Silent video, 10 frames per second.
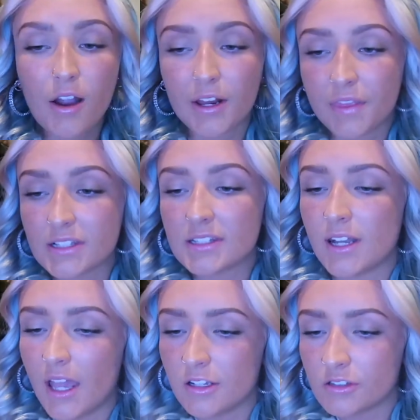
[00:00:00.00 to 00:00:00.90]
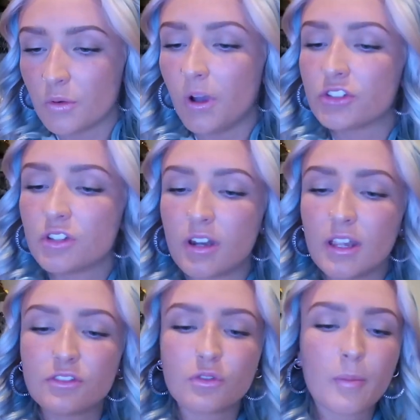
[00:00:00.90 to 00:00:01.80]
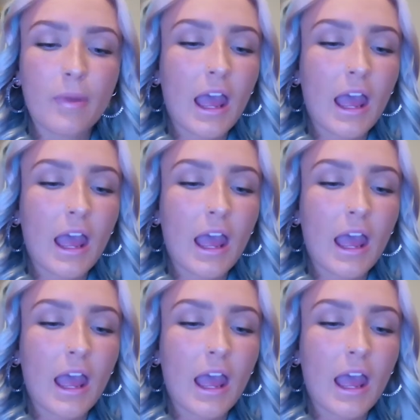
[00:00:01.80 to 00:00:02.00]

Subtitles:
All right, the next question is from